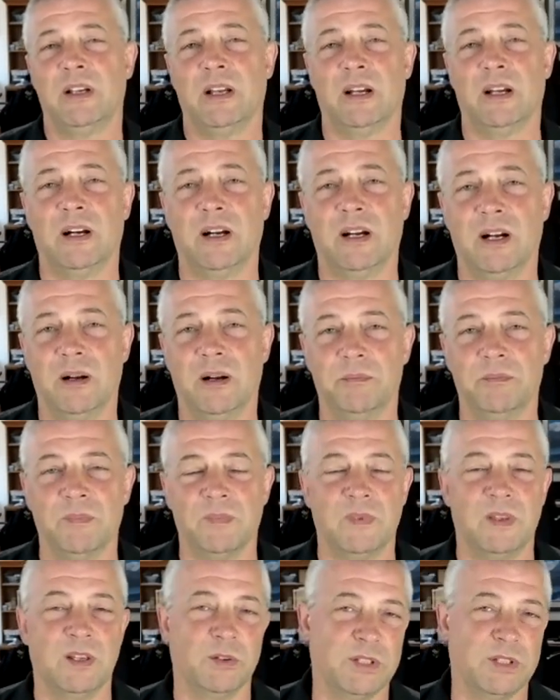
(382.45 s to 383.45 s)

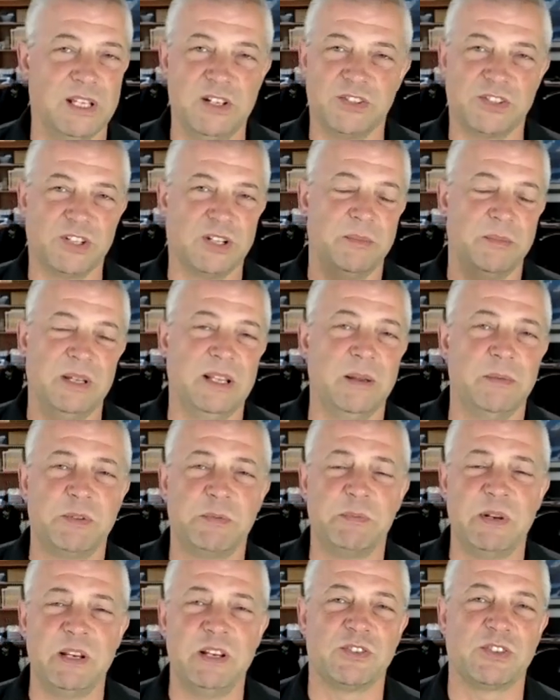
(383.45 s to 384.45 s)
They use it. I mean, it's
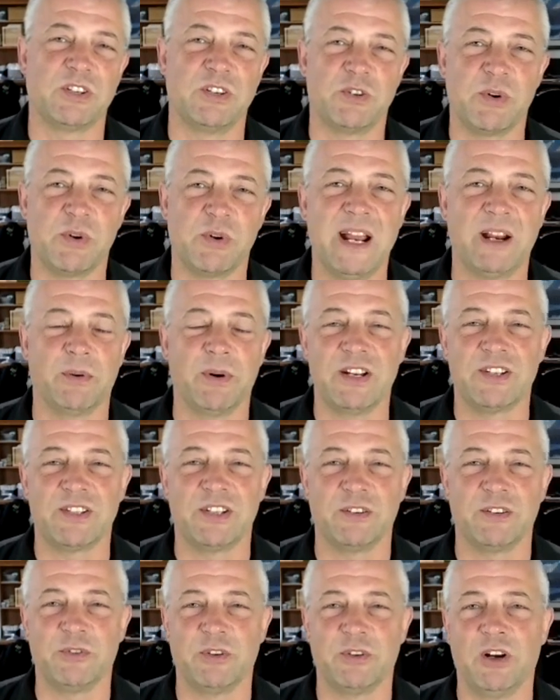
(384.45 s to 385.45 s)
been used on drag
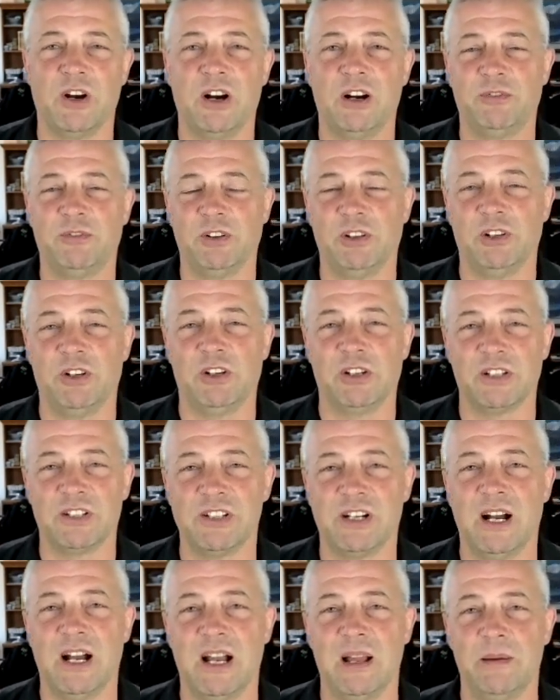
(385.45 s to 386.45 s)
racing for an awful long
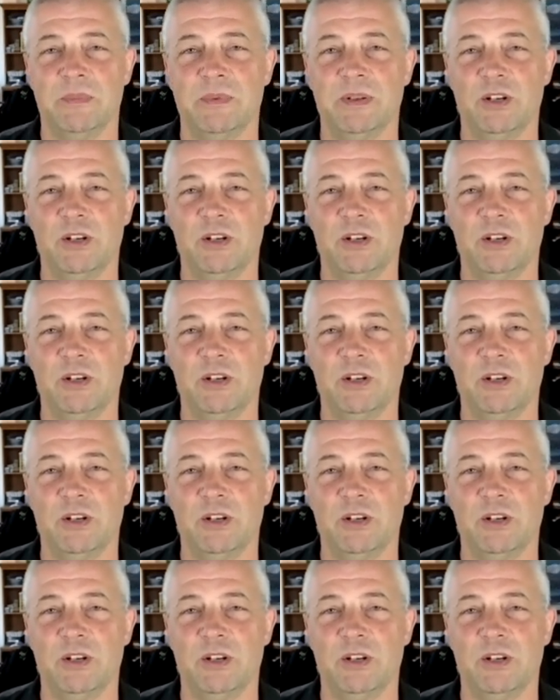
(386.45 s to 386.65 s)
time.